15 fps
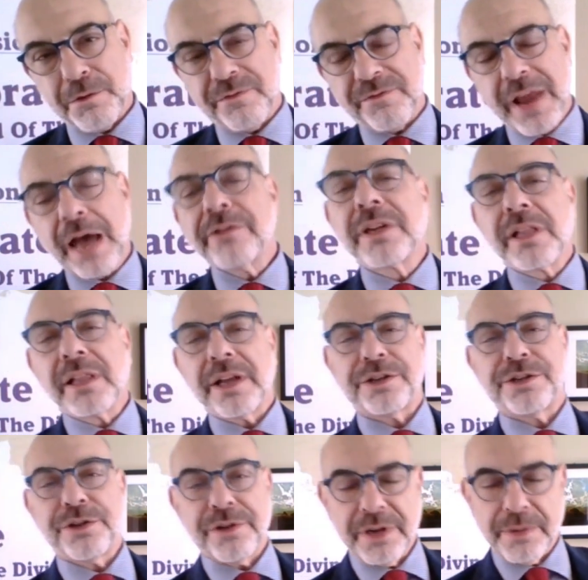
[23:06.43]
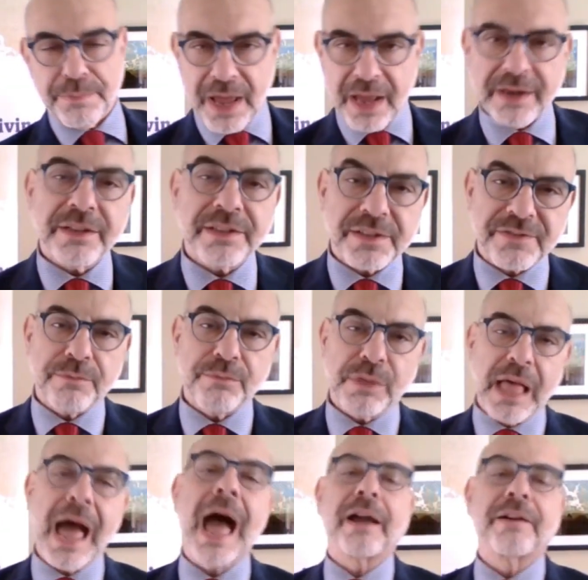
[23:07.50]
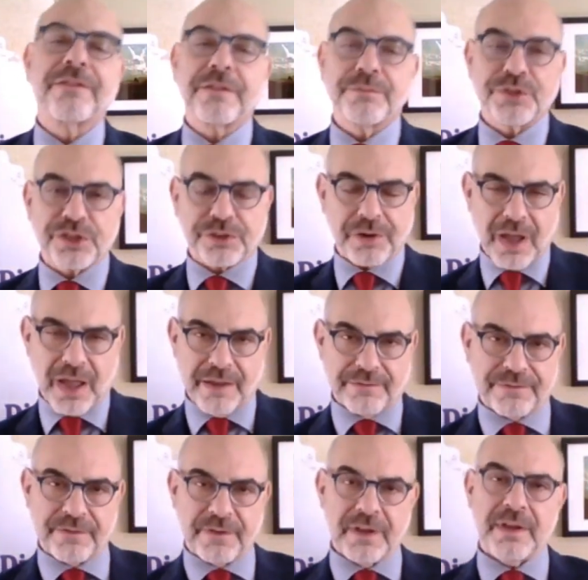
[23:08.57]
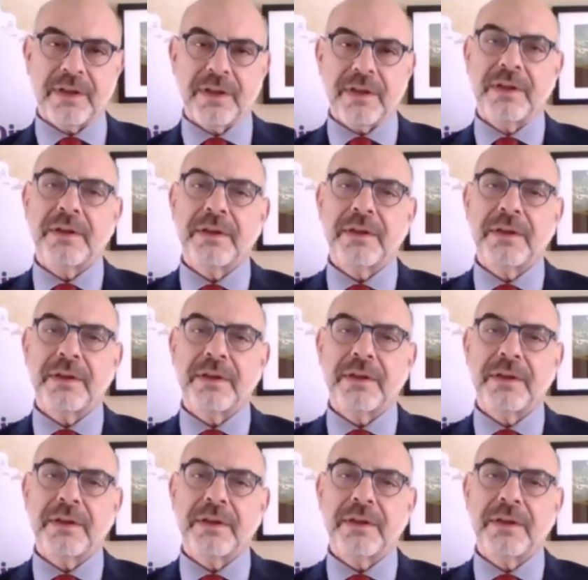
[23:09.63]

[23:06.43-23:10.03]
You have now declared your independence from lack, from strife,